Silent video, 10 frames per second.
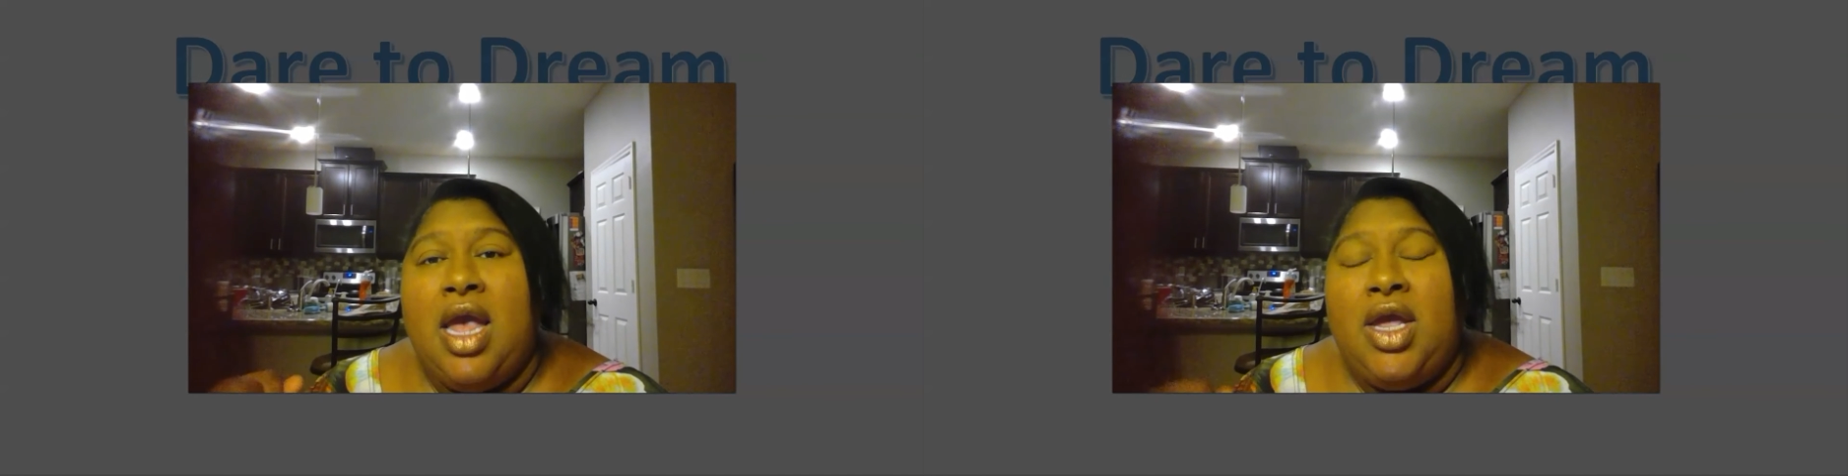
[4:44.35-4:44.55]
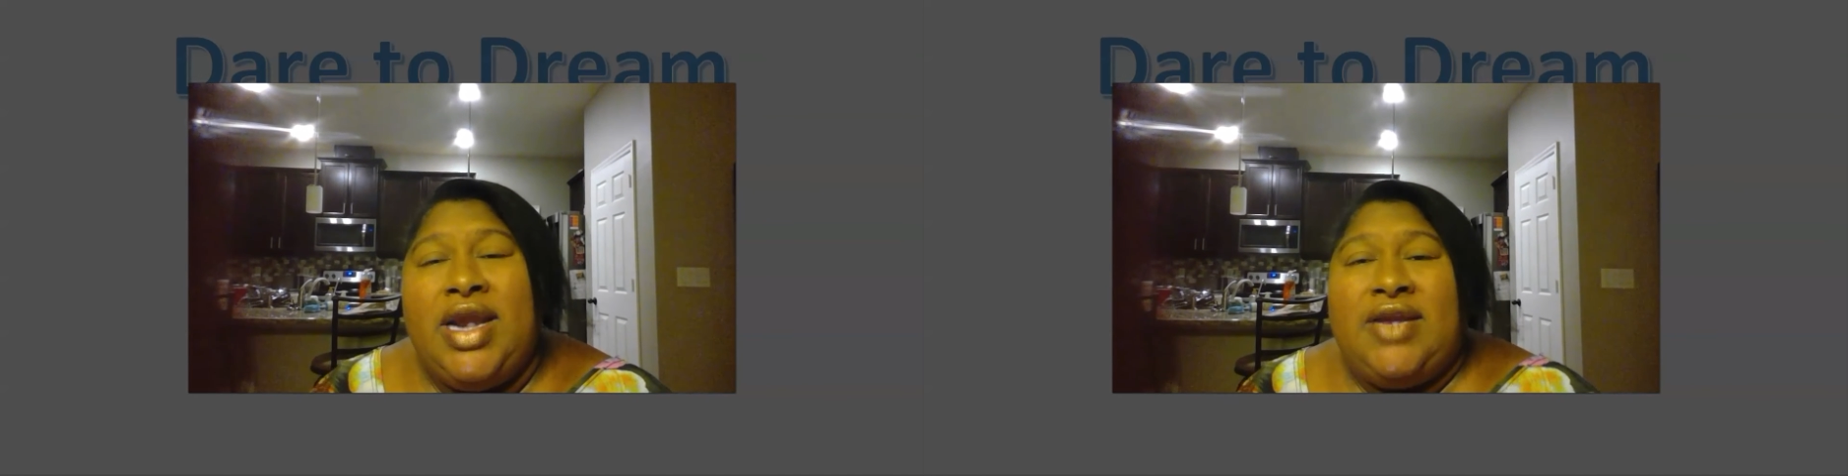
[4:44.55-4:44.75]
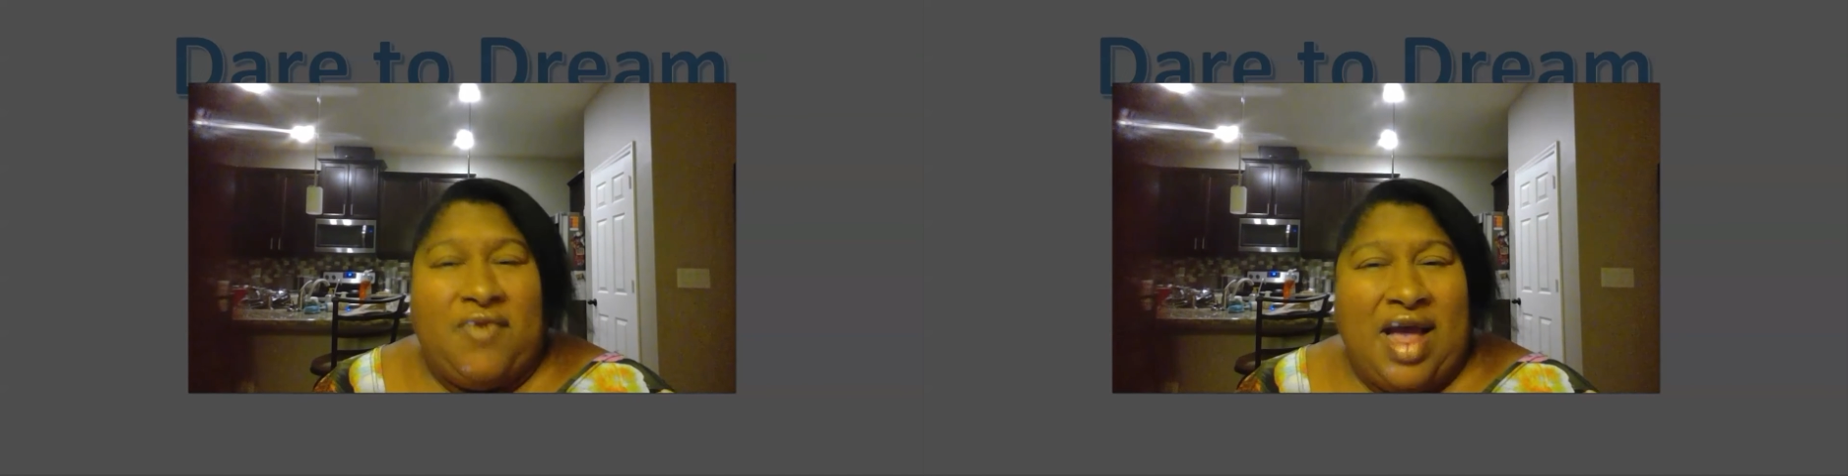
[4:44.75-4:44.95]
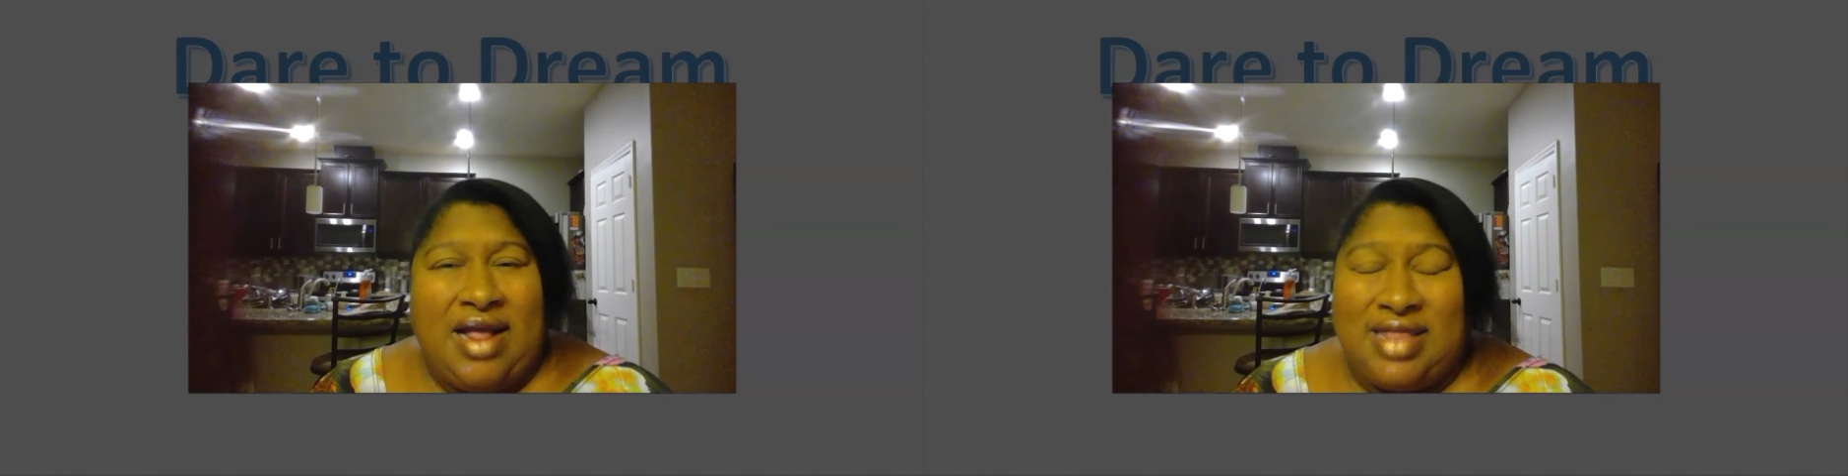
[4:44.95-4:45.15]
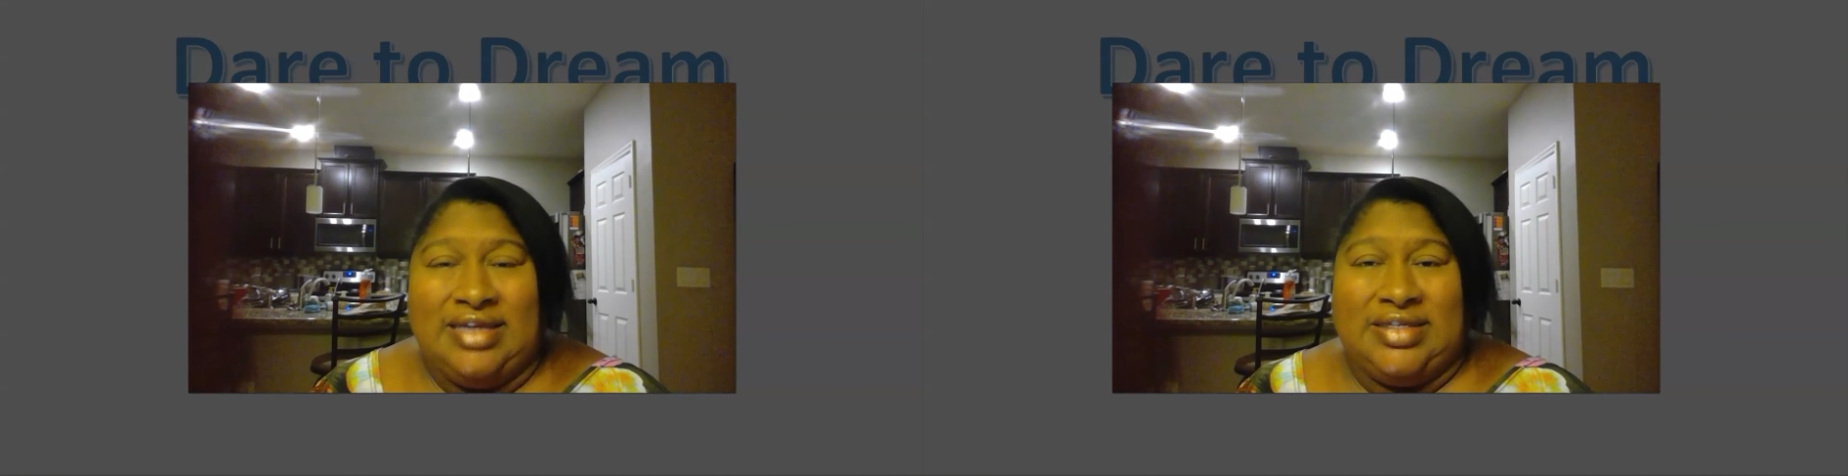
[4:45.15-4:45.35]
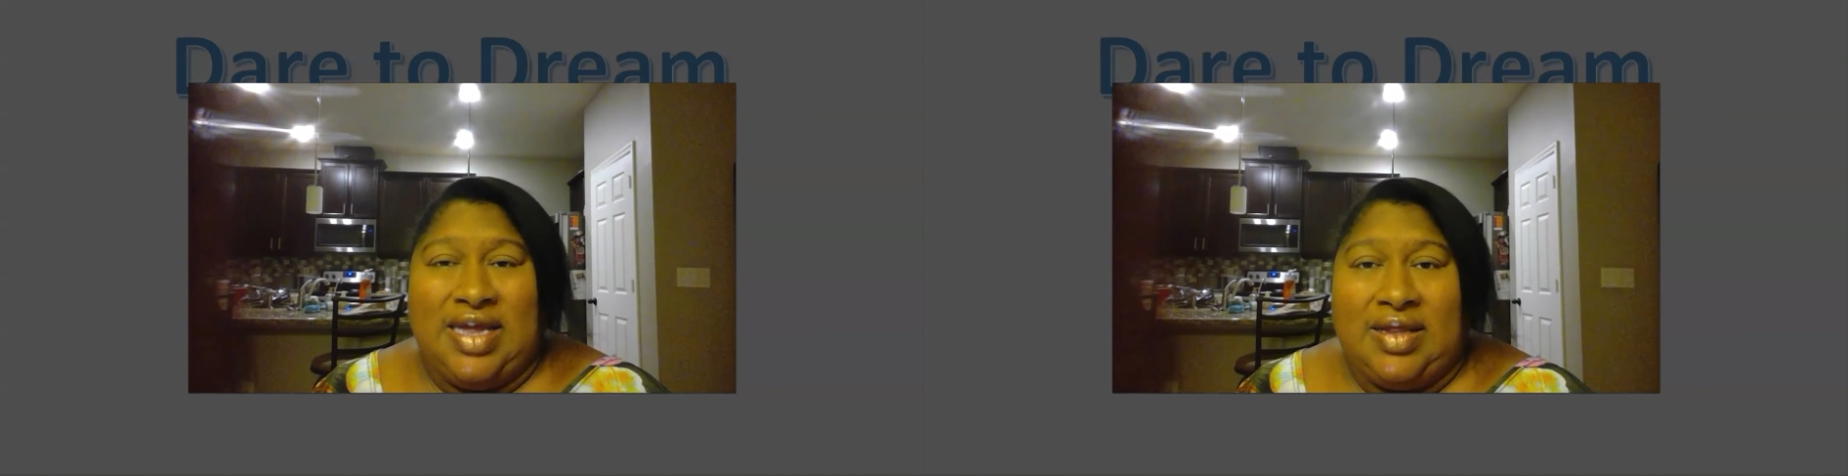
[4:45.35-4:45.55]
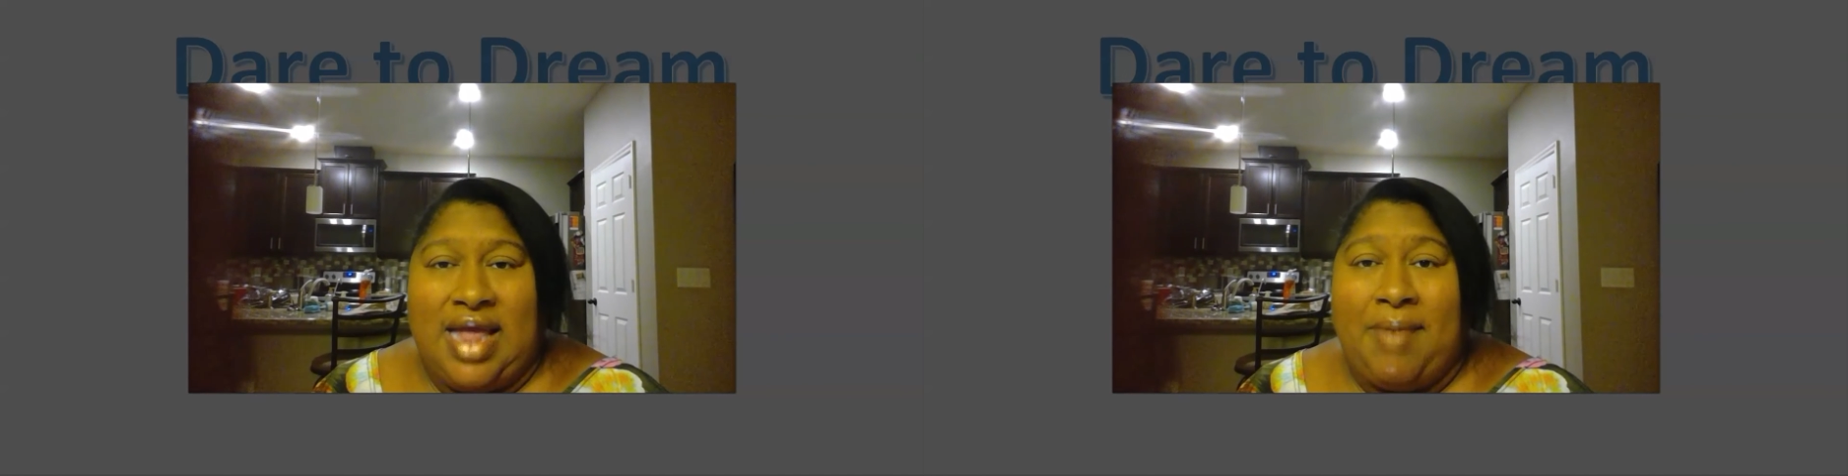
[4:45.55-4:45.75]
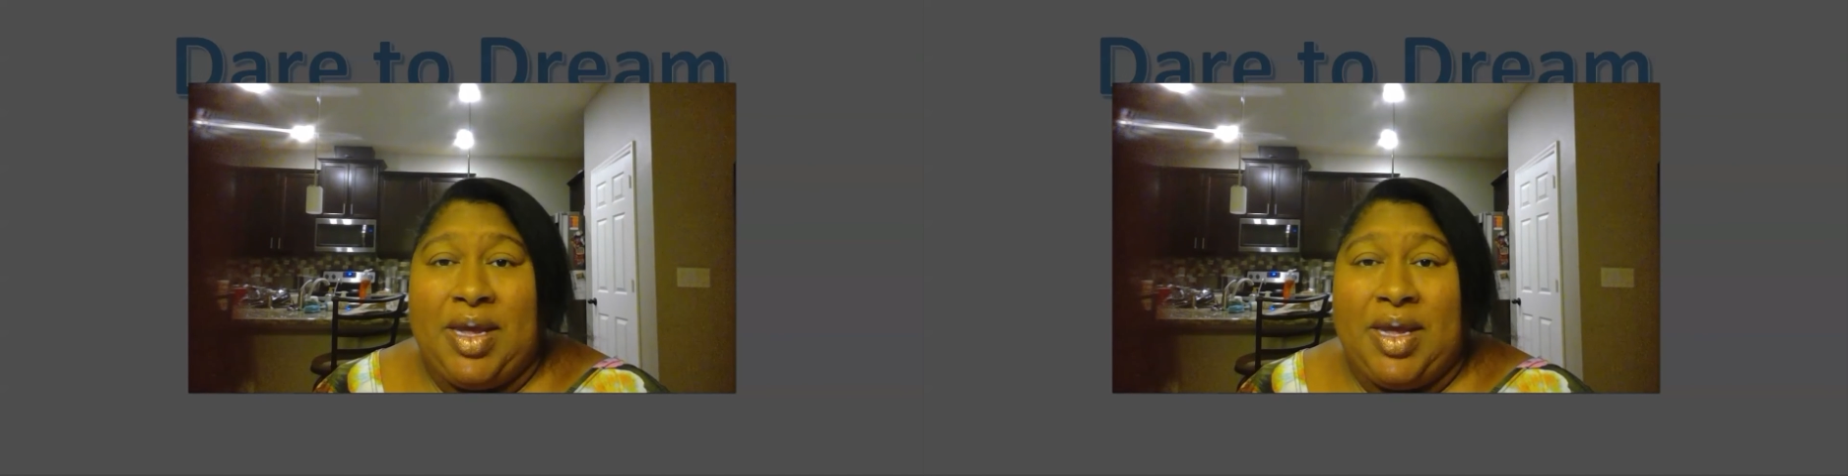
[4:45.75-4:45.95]
You need to find things like
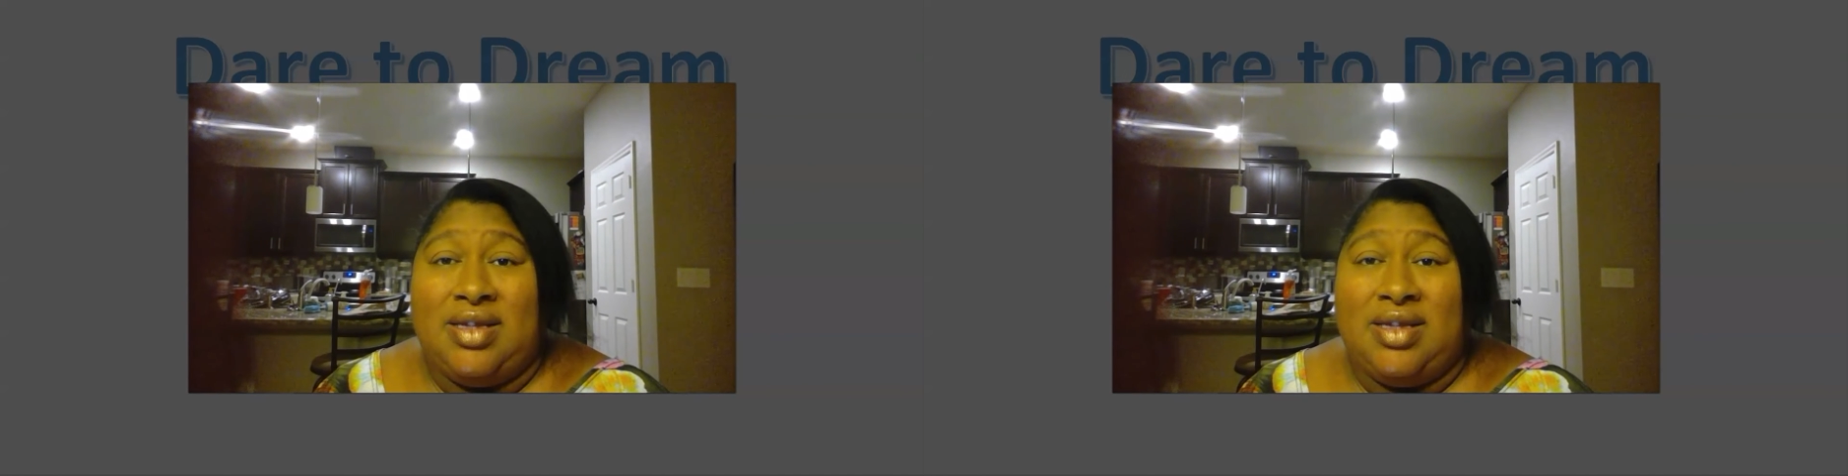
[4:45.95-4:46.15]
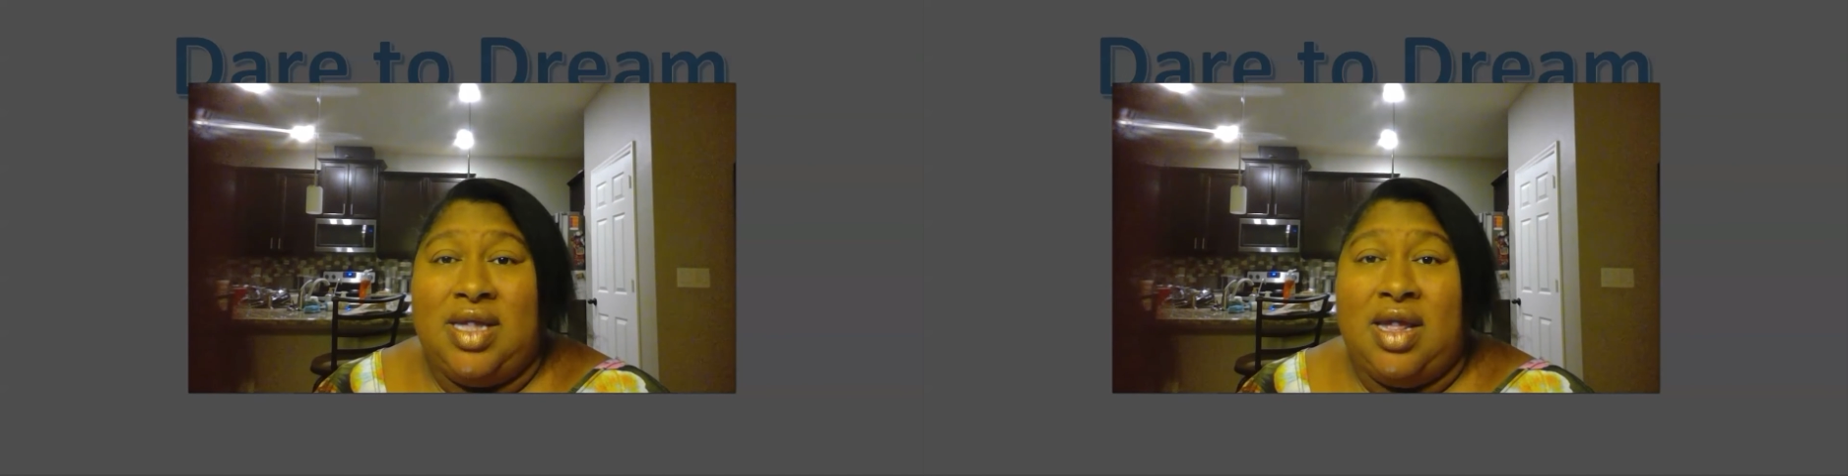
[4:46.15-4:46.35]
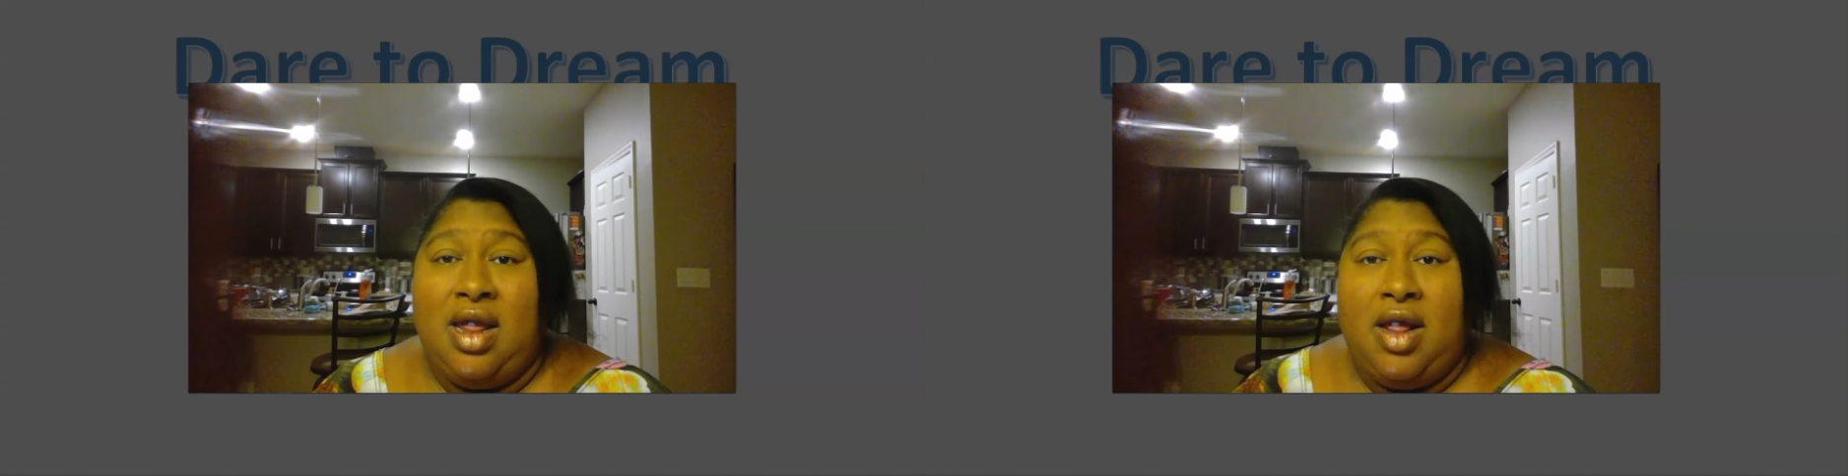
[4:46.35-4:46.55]
that because